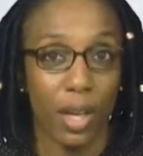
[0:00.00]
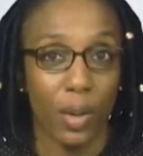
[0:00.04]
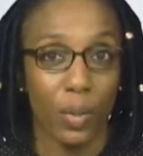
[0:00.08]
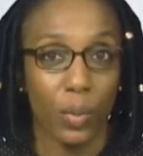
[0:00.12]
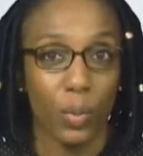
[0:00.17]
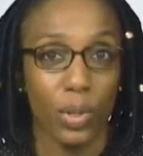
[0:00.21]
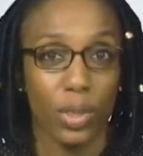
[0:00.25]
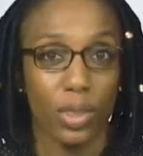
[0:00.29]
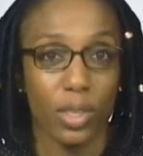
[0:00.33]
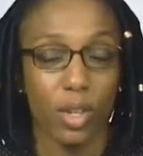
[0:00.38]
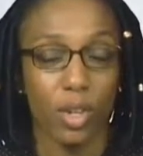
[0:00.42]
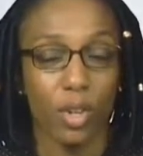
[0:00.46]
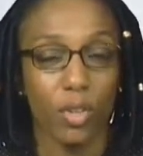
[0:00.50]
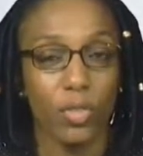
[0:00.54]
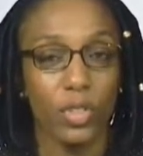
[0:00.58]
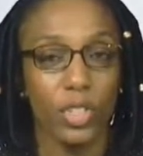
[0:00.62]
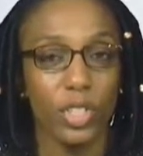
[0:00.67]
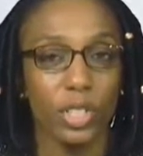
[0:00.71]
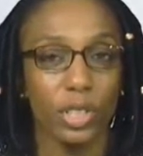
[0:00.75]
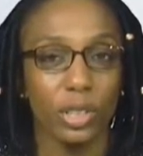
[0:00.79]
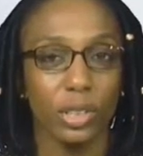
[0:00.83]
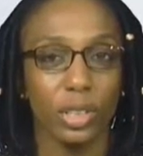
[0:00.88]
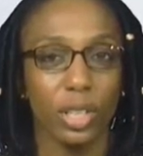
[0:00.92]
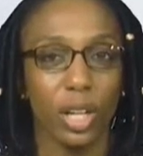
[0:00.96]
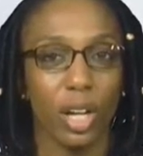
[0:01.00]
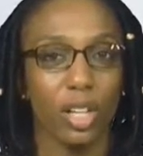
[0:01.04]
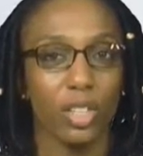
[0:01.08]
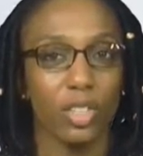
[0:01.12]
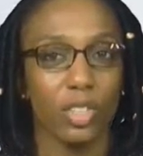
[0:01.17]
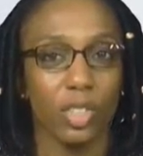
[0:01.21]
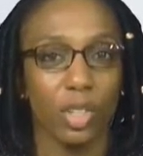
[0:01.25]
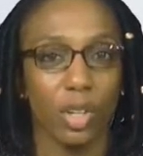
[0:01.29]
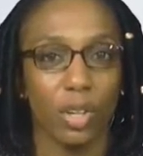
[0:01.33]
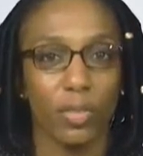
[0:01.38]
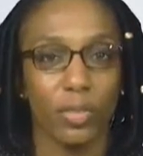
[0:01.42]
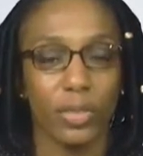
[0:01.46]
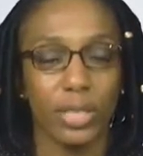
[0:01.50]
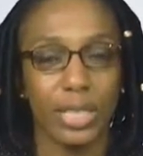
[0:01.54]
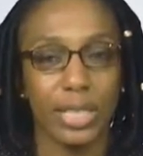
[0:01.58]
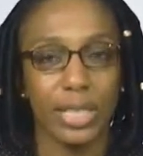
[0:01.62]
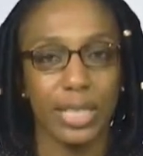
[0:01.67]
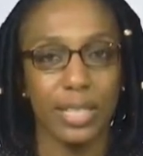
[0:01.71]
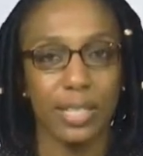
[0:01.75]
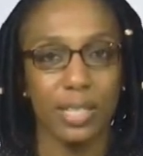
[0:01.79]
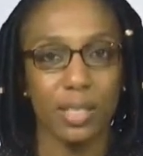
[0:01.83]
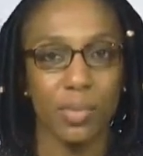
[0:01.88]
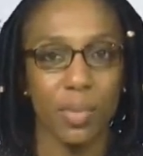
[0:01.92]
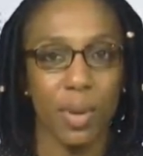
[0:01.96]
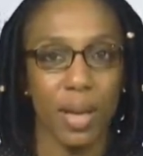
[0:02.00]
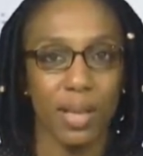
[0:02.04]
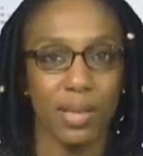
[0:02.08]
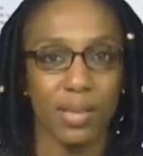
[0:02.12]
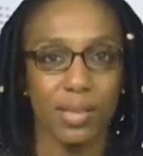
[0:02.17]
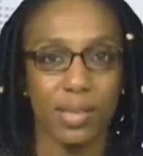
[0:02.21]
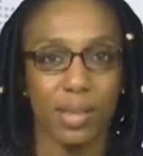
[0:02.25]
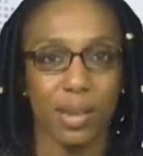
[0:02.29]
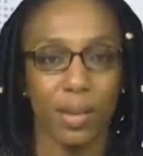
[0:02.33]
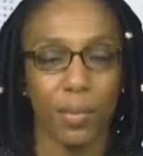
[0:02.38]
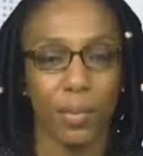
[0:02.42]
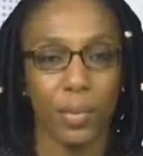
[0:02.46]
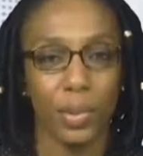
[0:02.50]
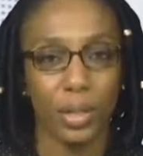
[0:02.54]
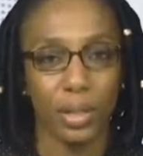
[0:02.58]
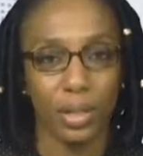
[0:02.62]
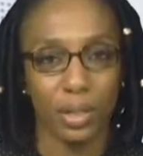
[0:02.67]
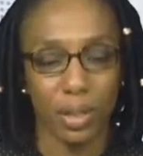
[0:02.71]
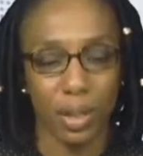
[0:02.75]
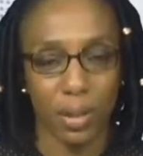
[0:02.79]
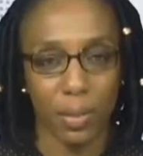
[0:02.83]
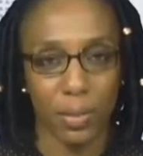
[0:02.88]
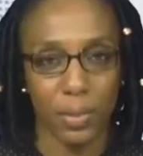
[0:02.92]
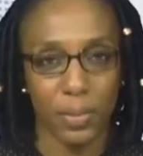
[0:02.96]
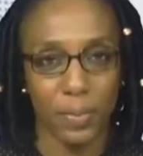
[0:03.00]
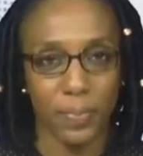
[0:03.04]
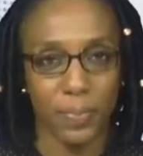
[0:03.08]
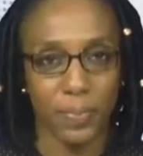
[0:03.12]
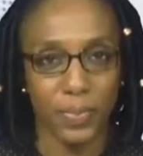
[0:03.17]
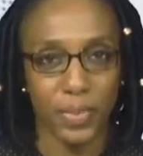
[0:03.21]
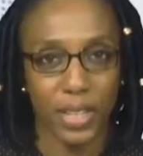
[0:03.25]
with the official launch of the East Bastia Book Club.